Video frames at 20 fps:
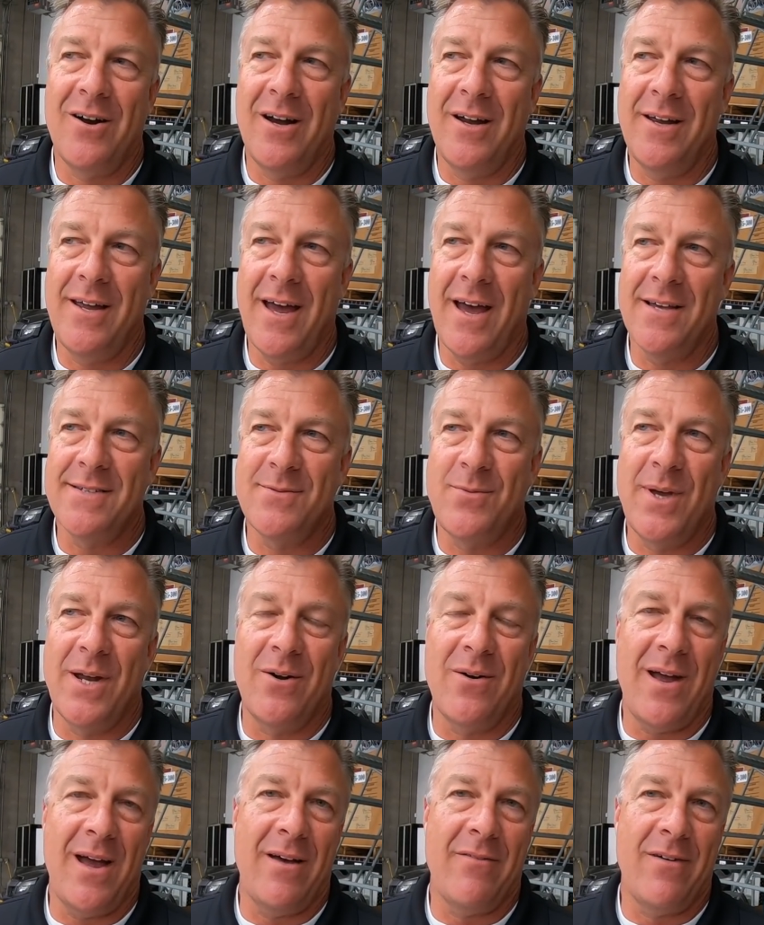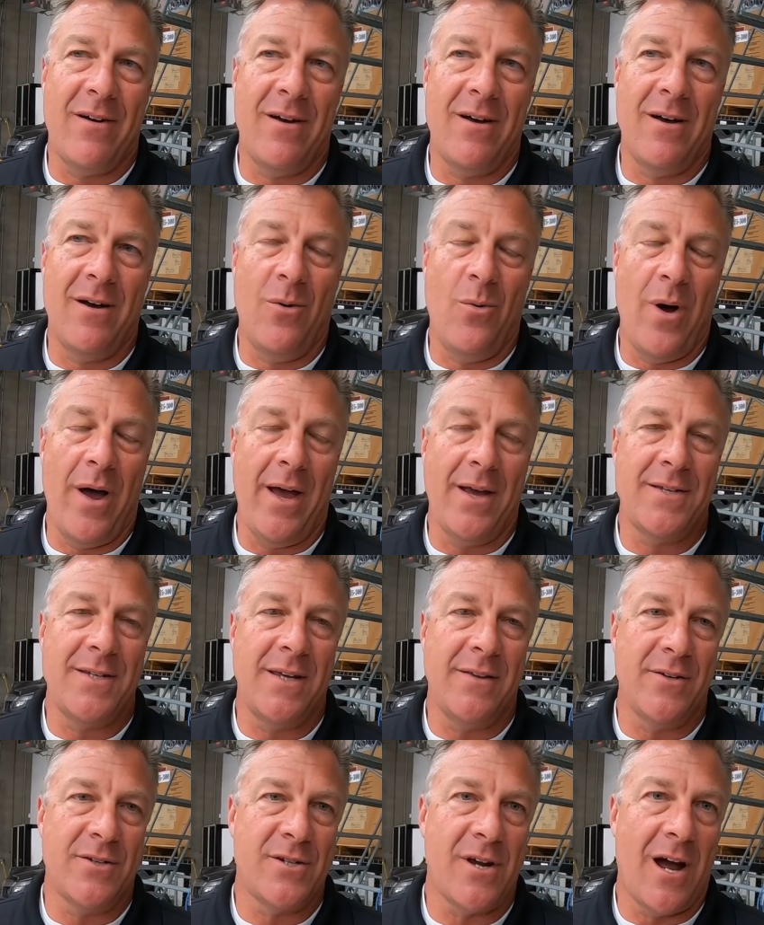right, guys, we don't have a YXZ
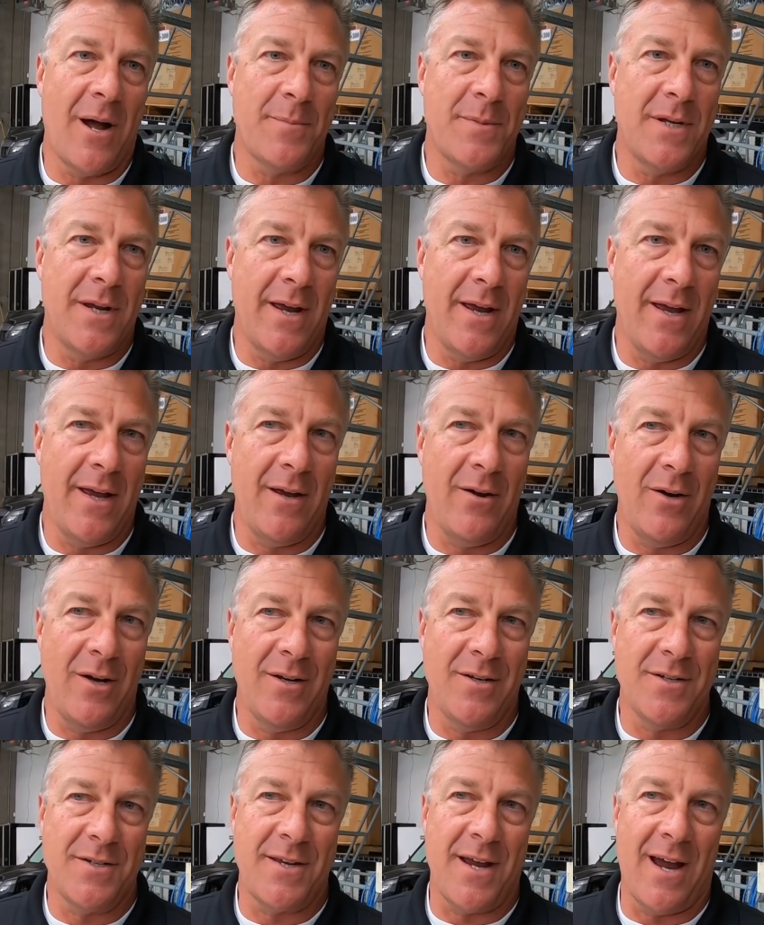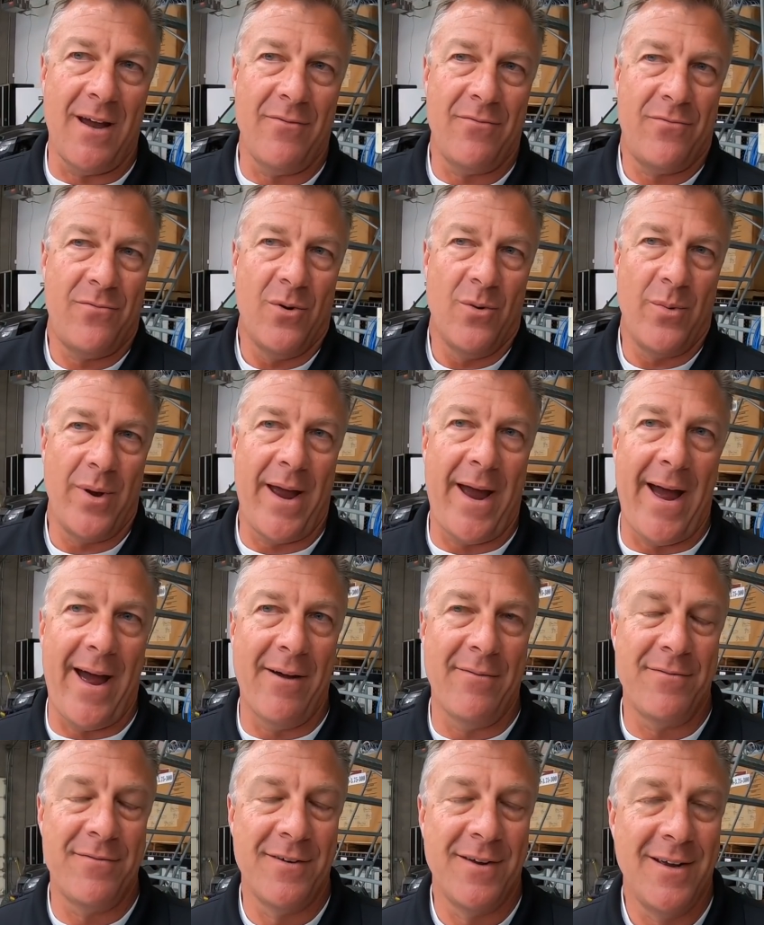in the shop today. You just have what we
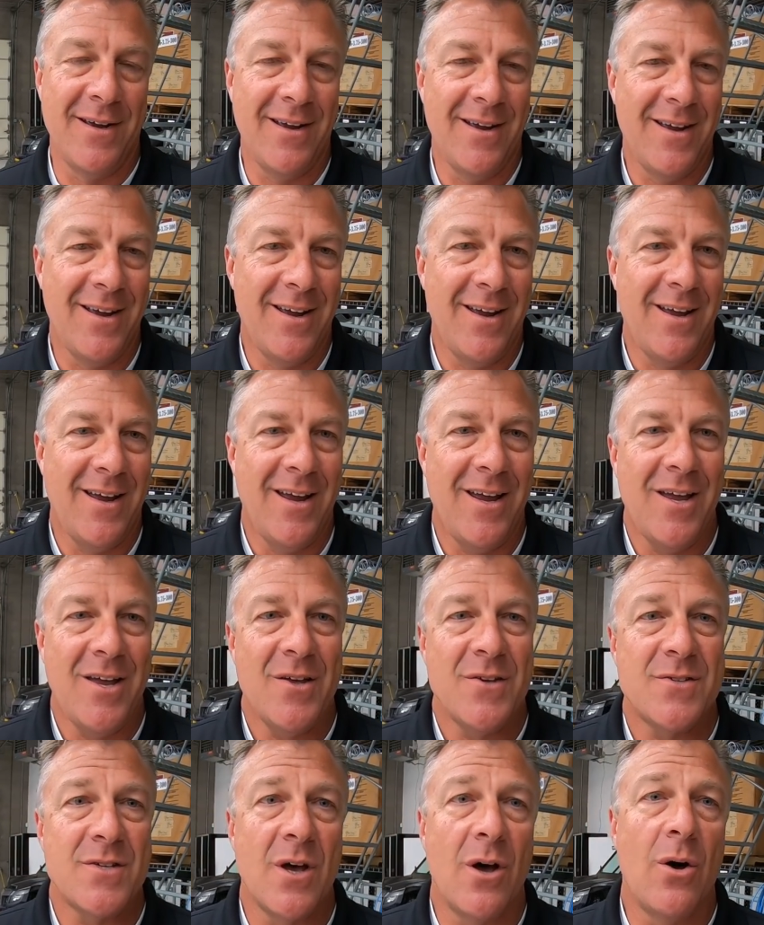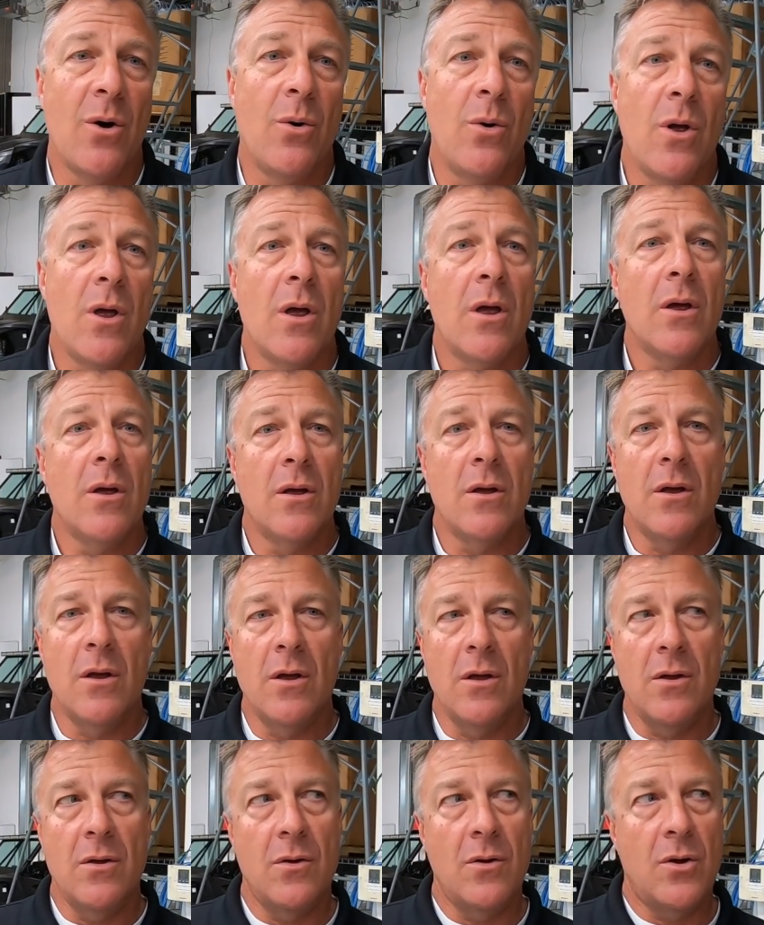have. Tisk. So,
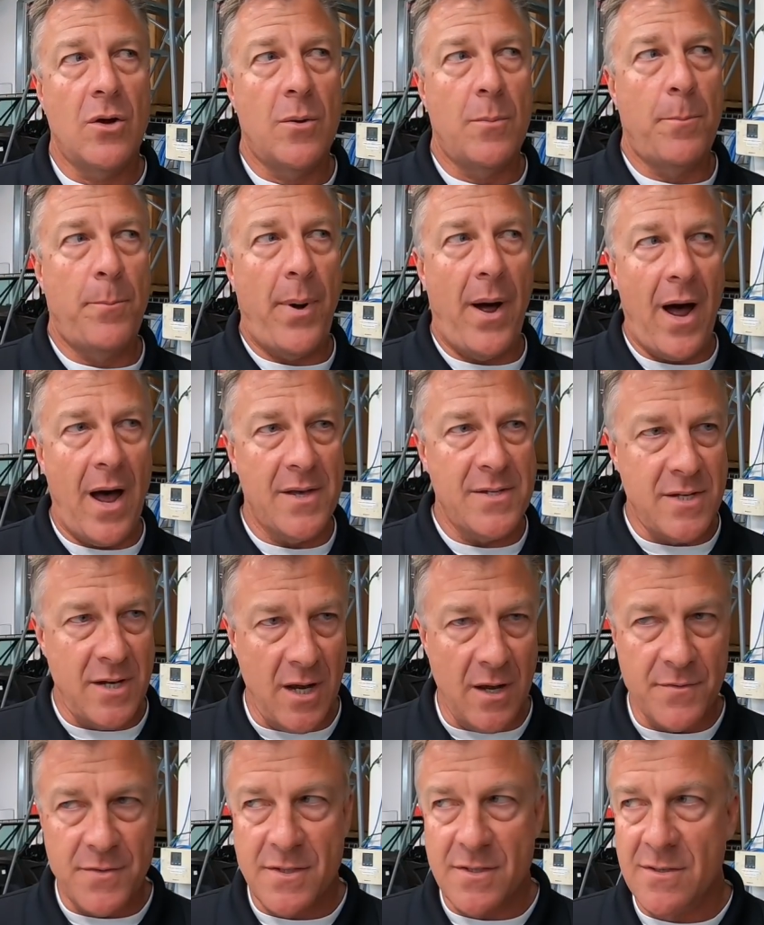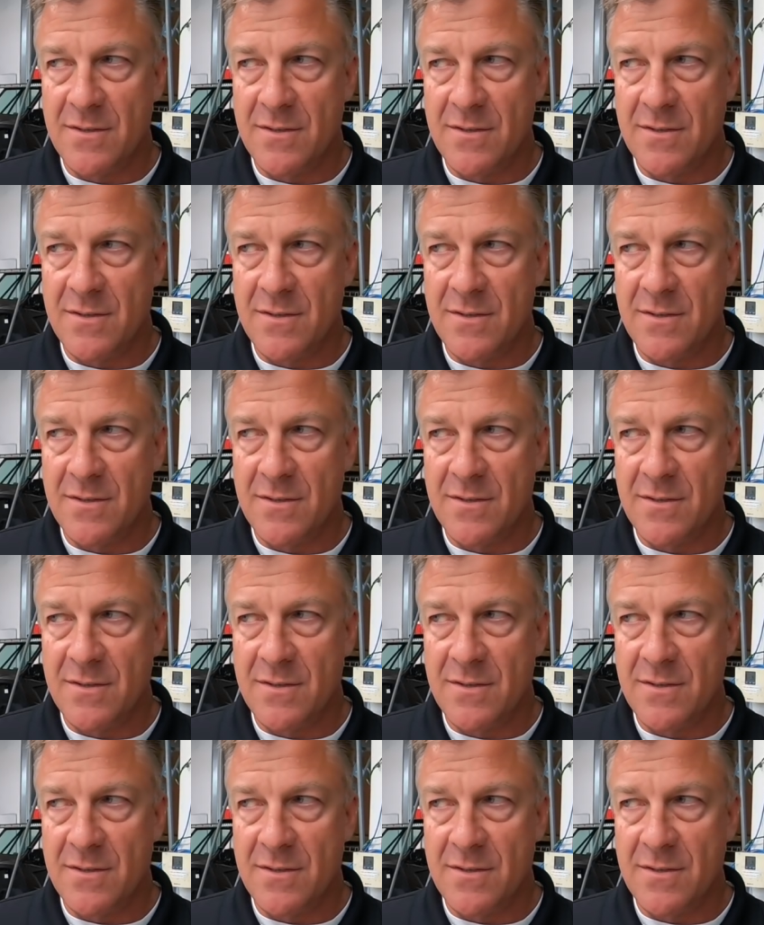positives.